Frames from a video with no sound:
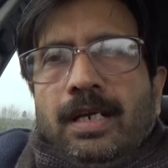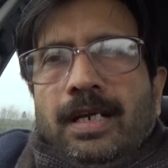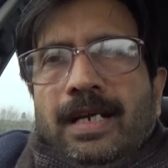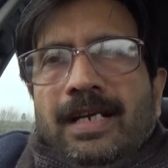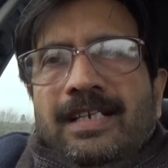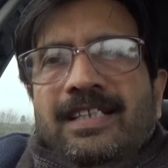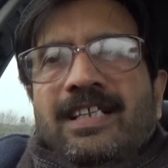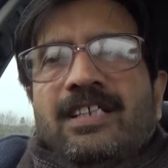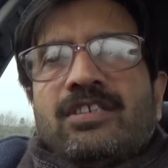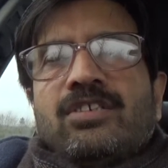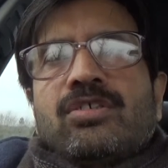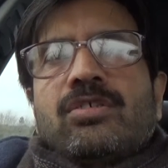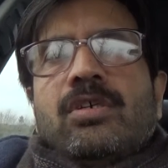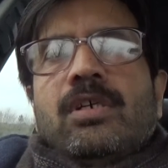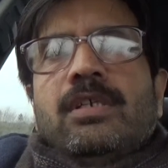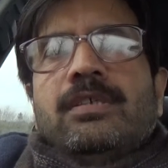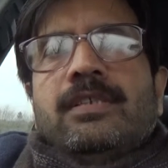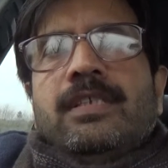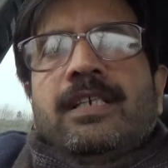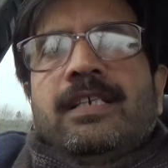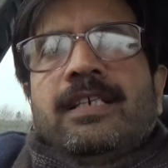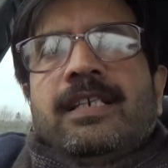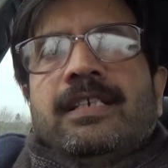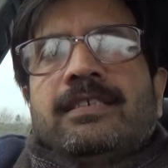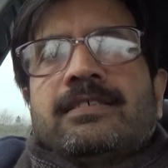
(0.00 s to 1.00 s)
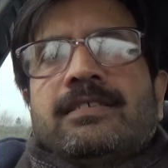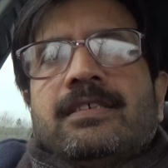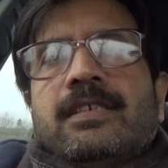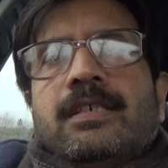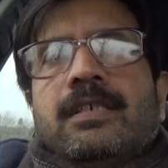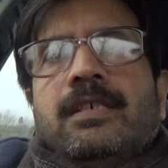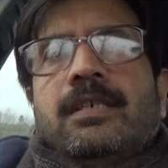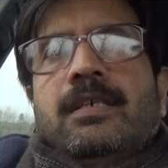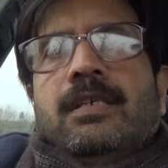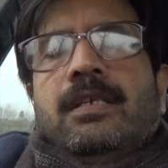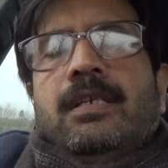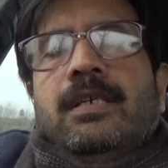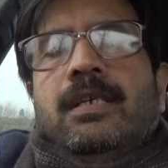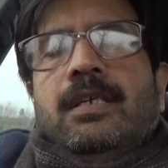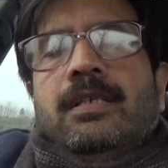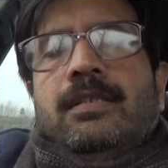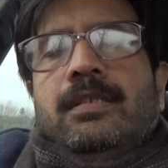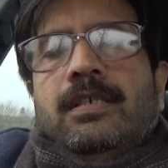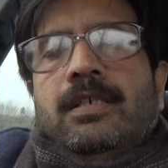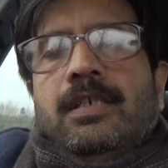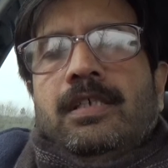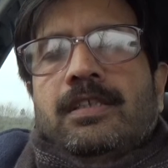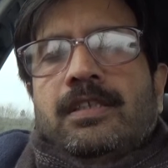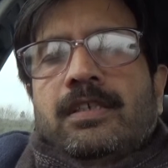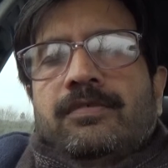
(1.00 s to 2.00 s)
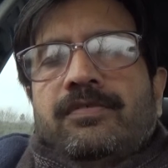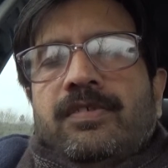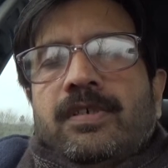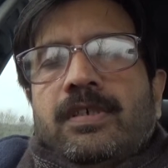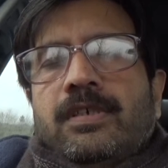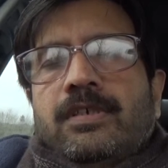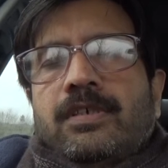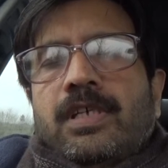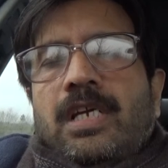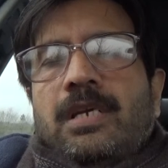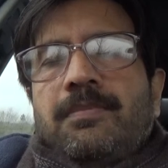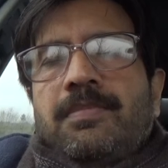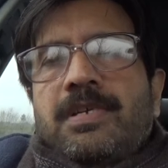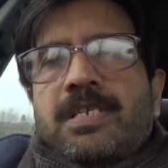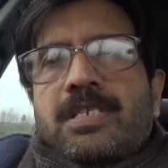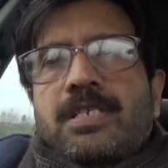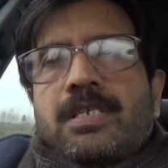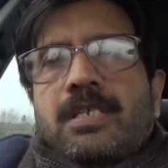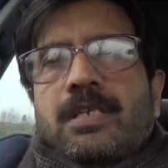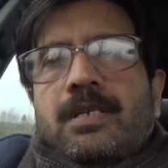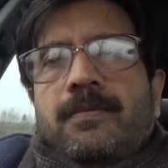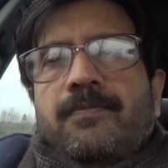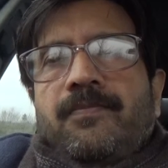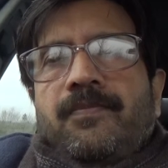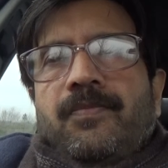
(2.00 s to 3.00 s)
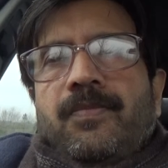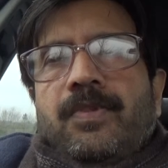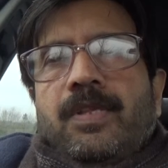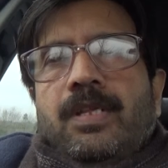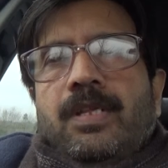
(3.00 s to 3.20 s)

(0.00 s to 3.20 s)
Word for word: and the other thing is the other type is um,